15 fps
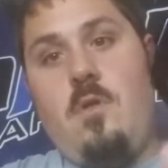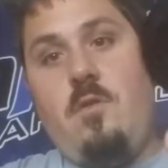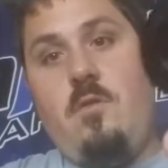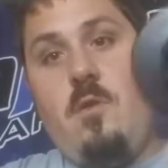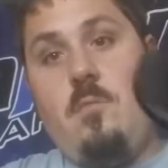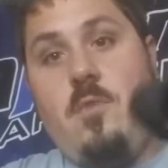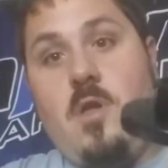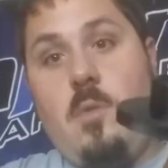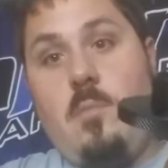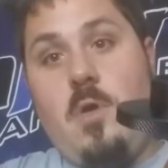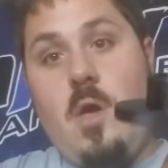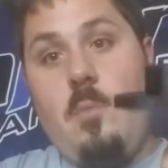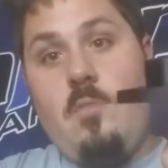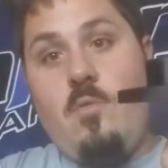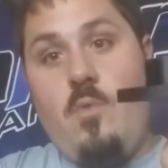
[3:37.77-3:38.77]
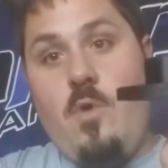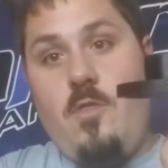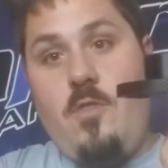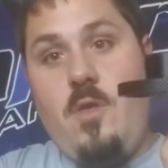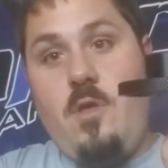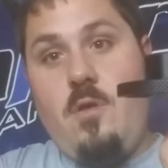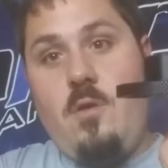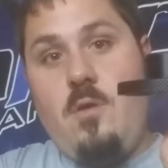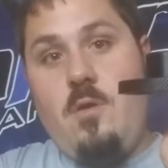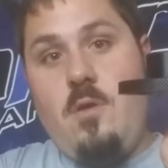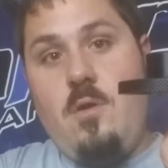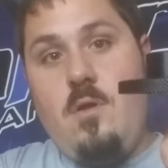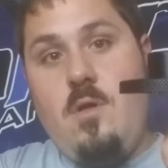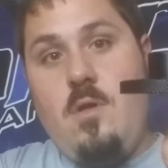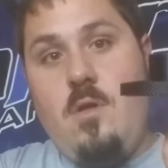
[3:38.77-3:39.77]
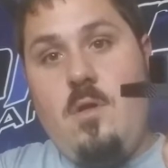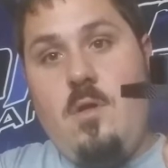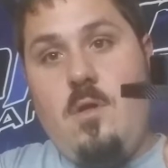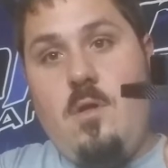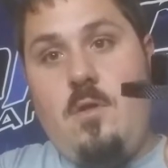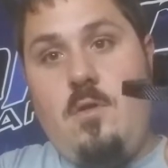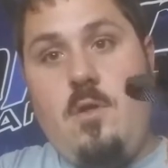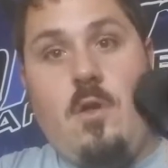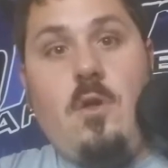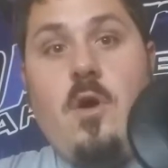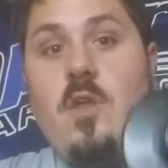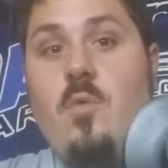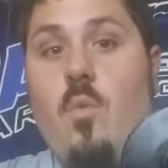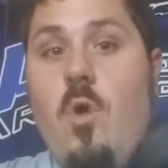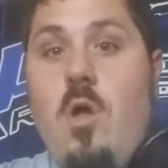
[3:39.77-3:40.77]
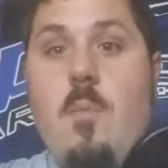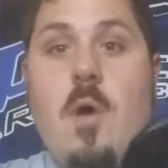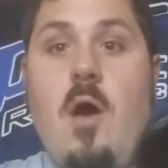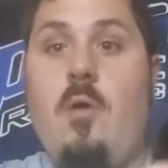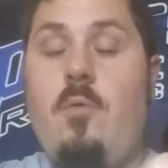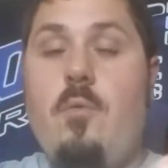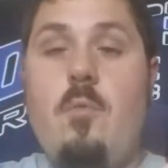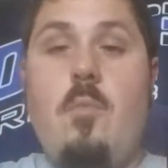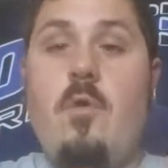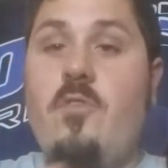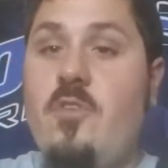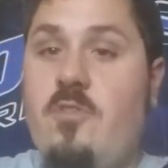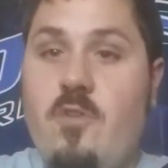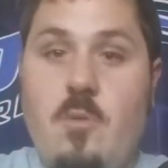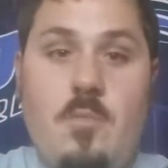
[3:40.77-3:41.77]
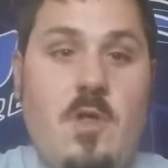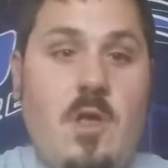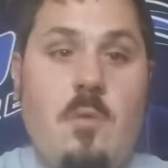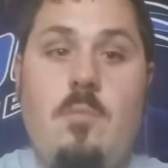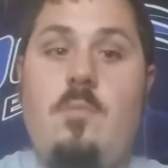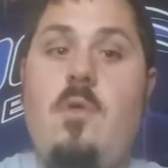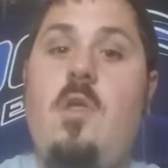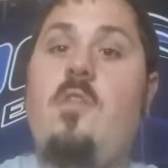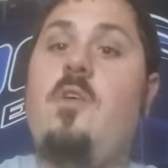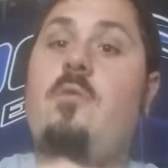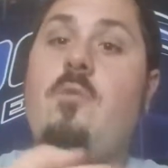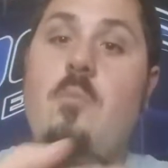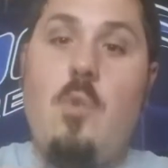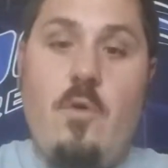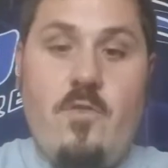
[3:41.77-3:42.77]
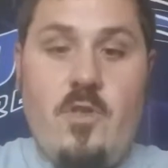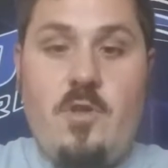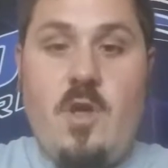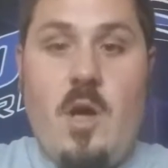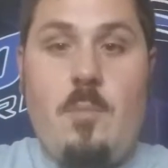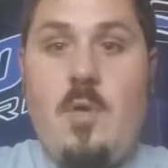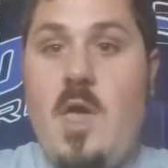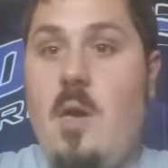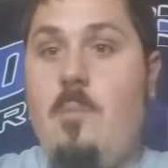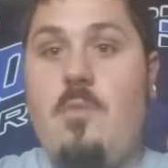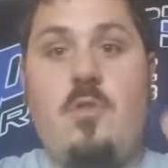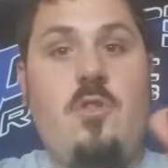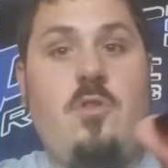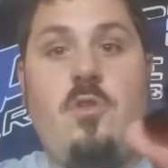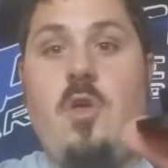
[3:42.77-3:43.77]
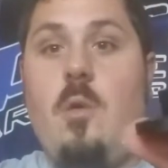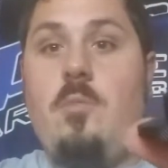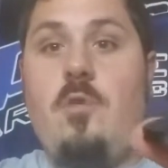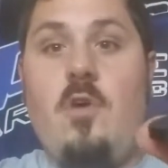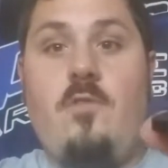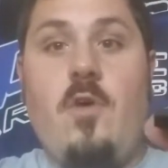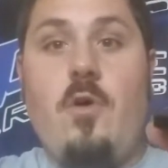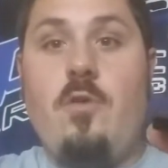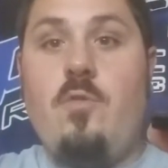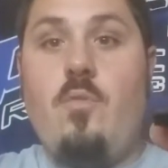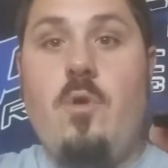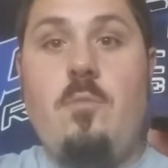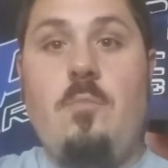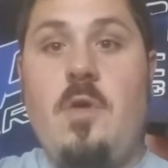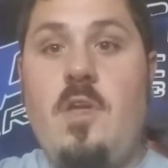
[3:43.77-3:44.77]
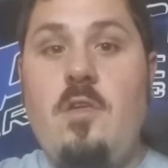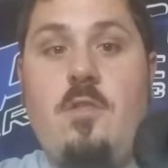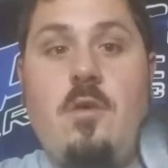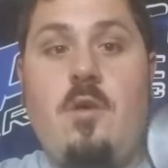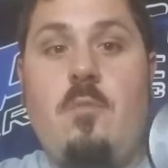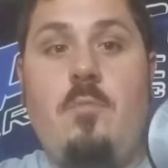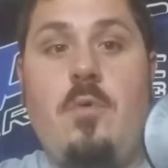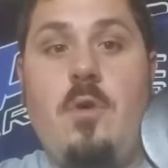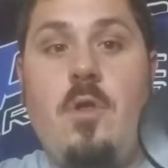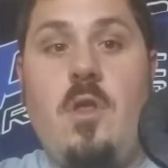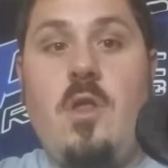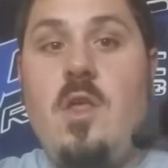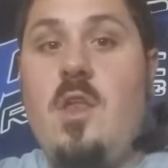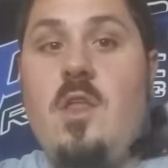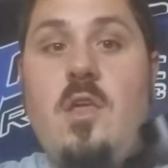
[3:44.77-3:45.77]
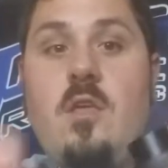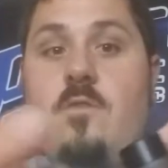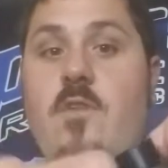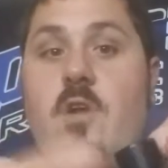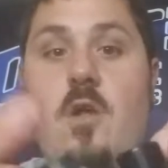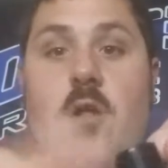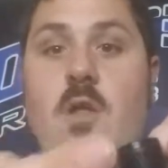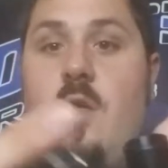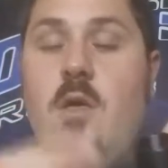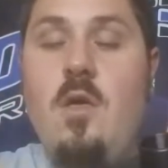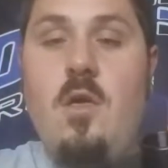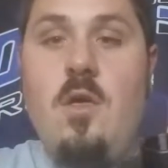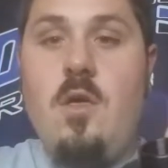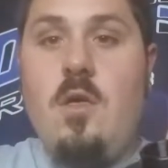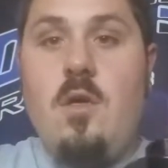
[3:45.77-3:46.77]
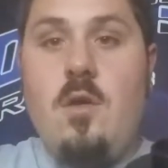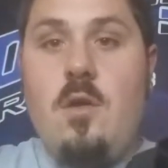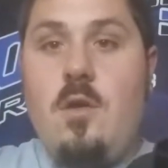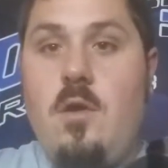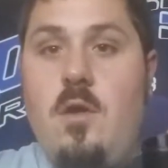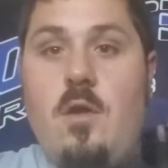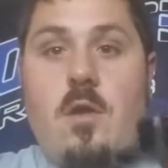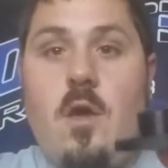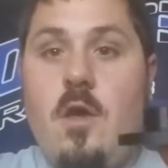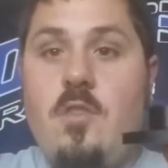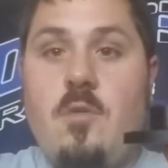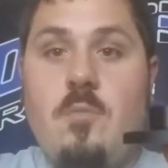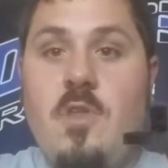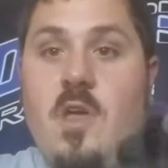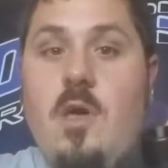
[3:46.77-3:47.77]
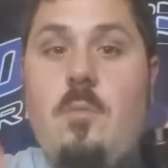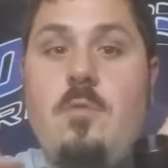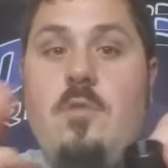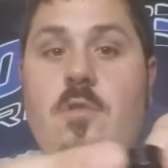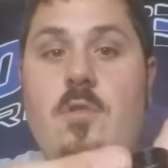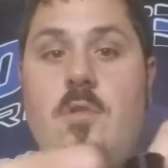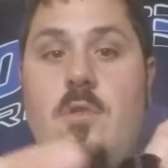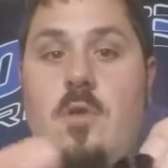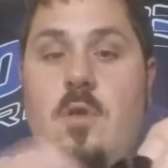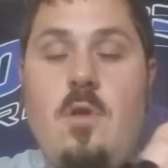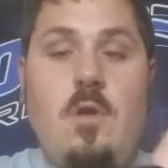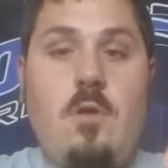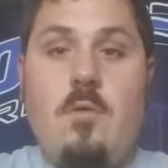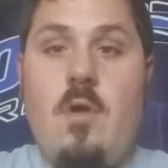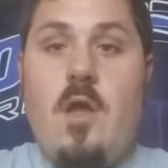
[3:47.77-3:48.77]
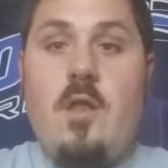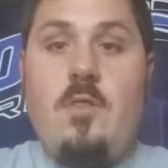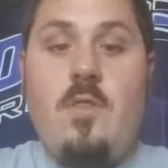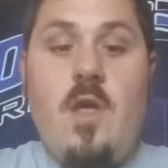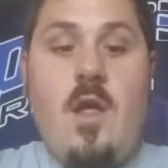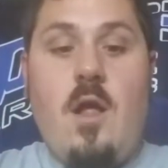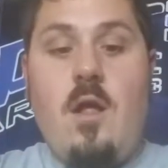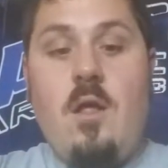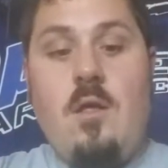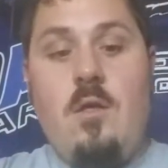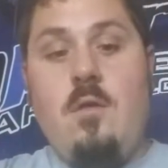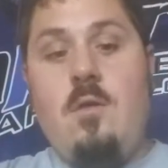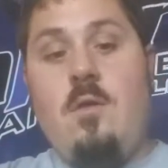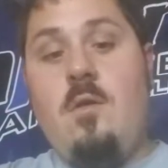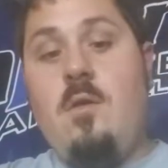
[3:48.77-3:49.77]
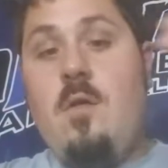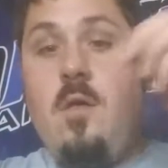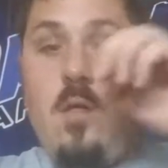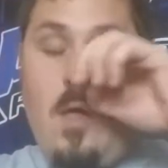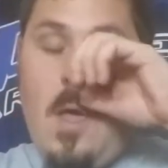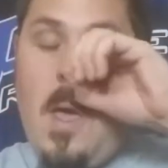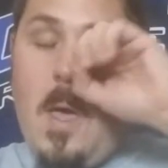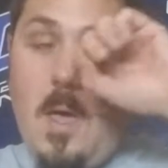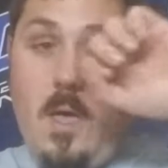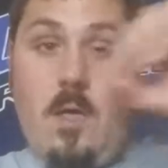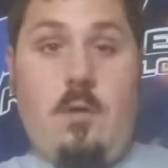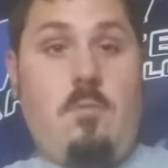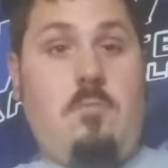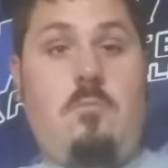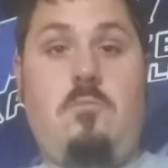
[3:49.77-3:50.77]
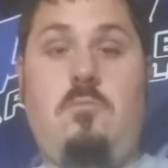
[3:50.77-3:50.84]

Drip tip comes with it. So you don't have to worry about removing the drip tip and then removing the top cap. It just comes off all as one piece. So you can put in any of your custom tips right in there. And